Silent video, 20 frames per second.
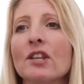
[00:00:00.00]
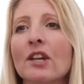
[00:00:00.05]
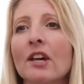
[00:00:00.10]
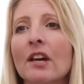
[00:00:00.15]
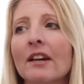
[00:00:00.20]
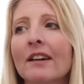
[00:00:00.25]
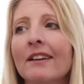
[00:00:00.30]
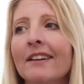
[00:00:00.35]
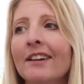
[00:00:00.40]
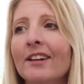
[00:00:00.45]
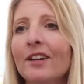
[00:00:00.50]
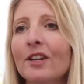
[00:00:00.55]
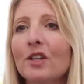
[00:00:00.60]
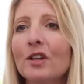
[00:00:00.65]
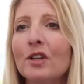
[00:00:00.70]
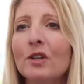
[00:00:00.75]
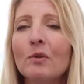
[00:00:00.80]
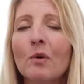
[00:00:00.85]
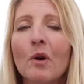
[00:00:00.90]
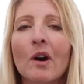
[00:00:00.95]
that
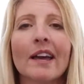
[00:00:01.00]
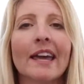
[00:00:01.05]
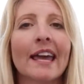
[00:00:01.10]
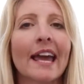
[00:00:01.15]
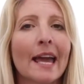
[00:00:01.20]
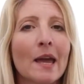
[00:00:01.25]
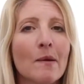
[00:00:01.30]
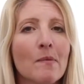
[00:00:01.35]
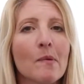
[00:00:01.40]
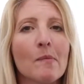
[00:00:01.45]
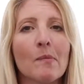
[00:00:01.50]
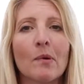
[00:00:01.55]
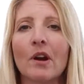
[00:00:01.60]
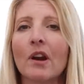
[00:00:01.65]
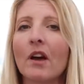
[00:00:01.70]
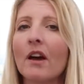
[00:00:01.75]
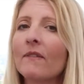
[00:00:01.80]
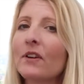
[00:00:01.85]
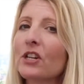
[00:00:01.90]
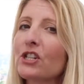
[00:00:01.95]
you are capable
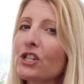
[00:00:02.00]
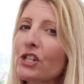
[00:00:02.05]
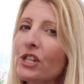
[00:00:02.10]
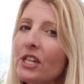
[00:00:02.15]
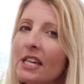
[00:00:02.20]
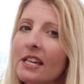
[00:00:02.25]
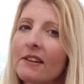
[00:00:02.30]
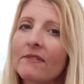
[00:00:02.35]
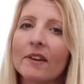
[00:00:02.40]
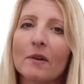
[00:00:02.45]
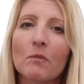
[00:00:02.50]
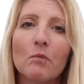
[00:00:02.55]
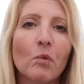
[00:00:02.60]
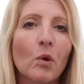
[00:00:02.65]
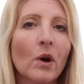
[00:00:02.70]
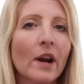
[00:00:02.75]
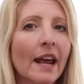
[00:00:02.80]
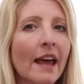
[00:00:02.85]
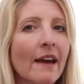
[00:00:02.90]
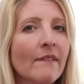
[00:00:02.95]
of achieving
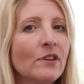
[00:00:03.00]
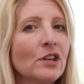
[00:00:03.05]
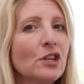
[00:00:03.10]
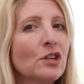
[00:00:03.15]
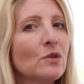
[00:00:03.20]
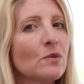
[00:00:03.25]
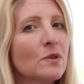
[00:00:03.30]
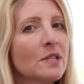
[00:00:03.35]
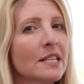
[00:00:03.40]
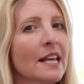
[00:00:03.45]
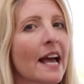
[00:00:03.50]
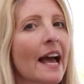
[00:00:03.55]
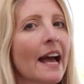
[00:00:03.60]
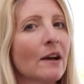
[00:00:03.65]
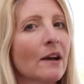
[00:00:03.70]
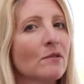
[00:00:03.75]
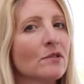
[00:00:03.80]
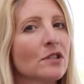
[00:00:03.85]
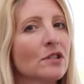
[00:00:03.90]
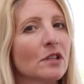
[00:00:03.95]
whatever you set
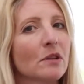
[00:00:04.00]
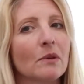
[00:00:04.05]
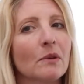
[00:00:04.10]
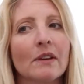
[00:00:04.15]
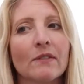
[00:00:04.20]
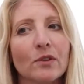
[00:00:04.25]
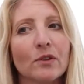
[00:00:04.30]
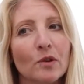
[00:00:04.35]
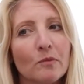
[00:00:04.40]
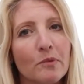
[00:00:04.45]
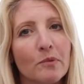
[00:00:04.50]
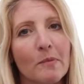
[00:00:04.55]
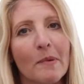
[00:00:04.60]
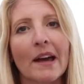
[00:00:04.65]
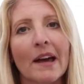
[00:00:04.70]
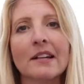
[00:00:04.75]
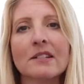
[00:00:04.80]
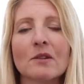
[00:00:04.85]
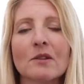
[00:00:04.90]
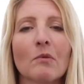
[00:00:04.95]
out to if you're
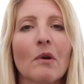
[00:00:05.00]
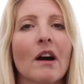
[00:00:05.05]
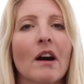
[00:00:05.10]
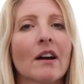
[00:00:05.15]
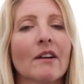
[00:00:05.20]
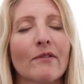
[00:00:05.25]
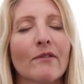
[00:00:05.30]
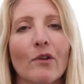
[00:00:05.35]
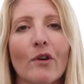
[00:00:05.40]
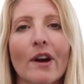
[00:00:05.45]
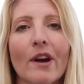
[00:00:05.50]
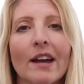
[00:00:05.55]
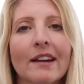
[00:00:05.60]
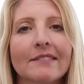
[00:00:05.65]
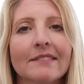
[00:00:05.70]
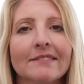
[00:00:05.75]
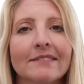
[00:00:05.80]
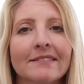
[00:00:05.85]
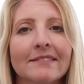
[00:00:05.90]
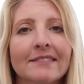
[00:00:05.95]
prepared to work for
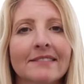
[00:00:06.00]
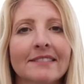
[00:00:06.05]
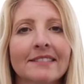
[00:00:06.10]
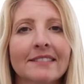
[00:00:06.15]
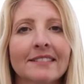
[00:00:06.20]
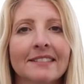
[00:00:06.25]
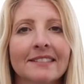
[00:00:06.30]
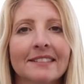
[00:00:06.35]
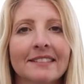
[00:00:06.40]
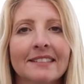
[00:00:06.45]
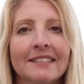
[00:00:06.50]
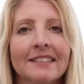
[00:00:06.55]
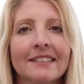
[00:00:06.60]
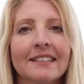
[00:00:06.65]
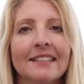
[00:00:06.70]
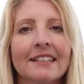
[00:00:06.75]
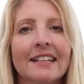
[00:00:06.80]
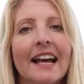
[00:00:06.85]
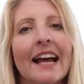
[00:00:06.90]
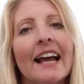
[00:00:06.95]

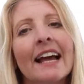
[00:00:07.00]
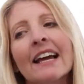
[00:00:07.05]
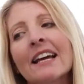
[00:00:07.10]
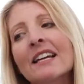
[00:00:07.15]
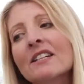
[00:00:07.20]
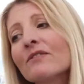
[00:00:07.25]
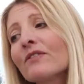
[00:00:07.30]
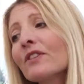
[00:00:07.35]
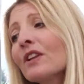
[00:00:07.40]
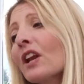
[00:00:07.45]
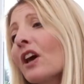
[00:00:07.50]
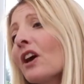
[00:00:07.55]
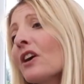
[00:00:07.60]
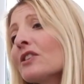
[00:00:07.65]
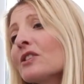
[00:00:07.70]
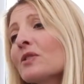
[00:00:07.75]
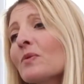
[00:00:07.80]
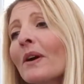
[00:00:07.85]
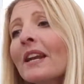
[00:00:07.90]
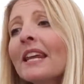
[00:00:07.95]
it. And for the
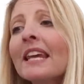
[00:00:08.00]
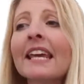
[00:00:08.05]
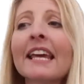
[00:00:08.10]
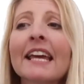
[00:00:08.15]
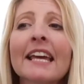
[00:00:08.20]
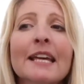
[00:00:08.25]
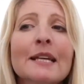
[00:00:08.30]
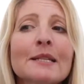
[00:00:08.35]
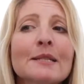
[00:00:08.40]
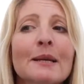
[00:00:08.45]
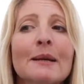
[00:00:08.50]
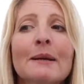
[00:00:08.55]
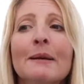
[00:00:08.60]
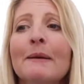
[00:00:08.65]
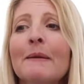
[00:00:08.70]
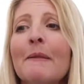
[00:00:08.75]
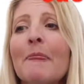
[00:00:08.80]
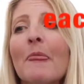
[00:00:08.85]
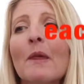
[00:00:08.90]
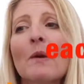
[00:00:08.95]
last 20 years,
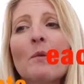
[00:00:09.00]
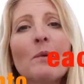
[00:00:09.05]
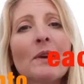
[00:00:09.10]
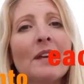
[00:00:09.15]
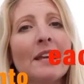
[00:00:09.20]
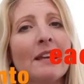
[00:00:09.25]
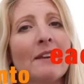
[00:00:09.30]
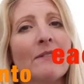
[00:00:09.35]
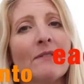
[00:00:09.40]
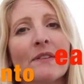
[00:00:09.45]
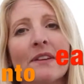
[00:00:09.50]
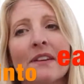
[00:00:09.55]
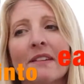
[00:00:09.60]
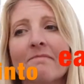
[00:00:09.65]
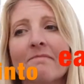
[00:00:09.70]
we've